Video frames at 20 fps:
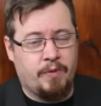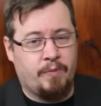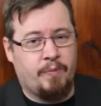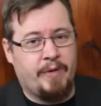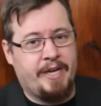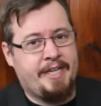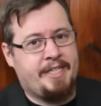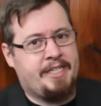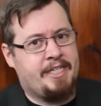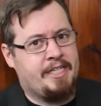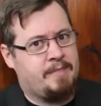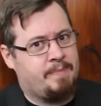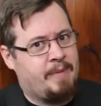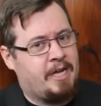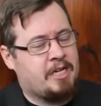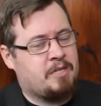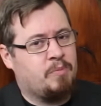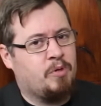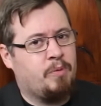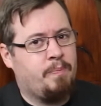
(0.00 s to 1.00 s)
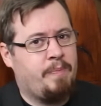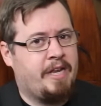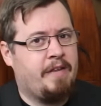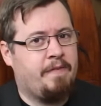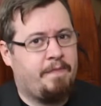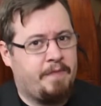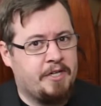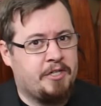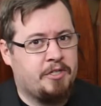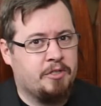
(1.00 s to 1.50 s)
with reach is much more
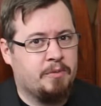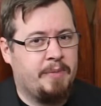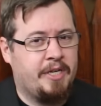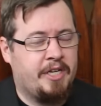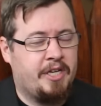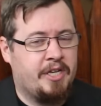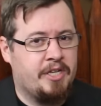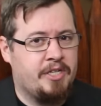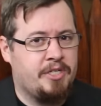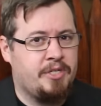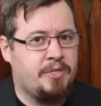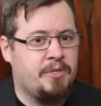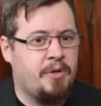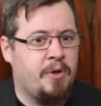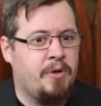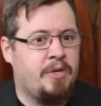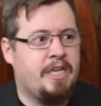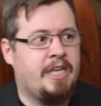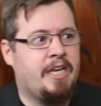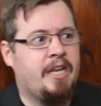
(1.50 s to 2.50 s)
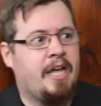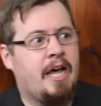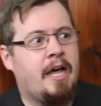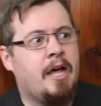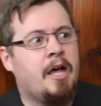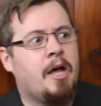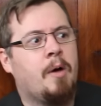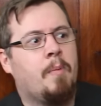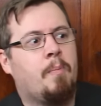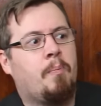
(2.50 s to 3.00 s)
beneficial, because you don't need to
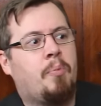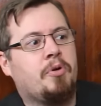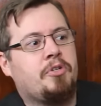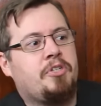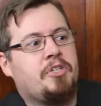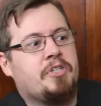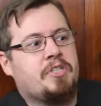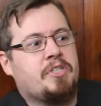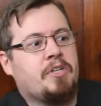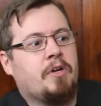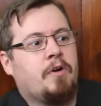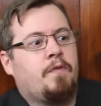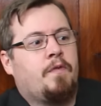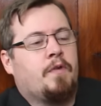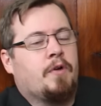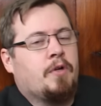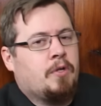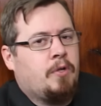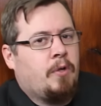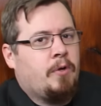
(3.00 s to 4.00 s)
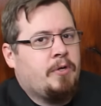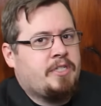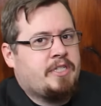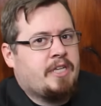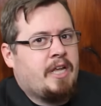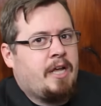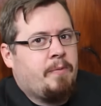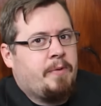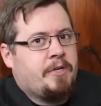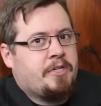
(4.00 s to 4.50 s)
put yourself
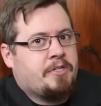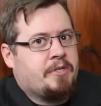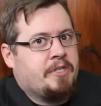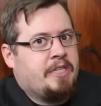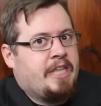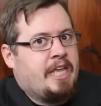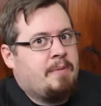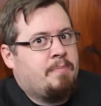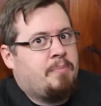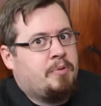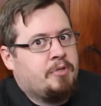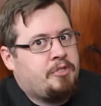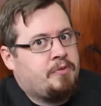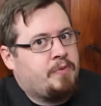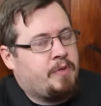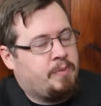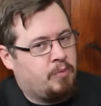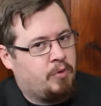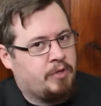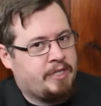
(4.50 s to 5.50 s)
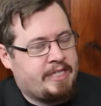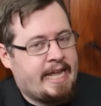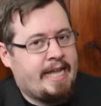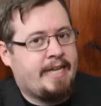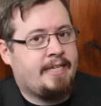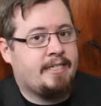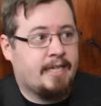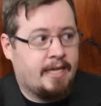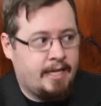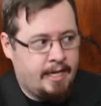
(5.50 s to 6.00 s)
closer, which could then put you in more
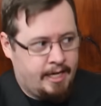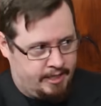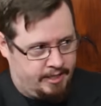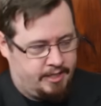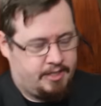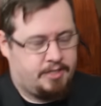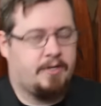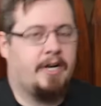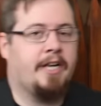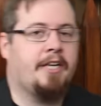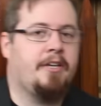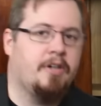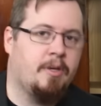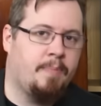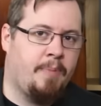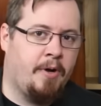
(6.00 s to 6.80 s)
danger to strike your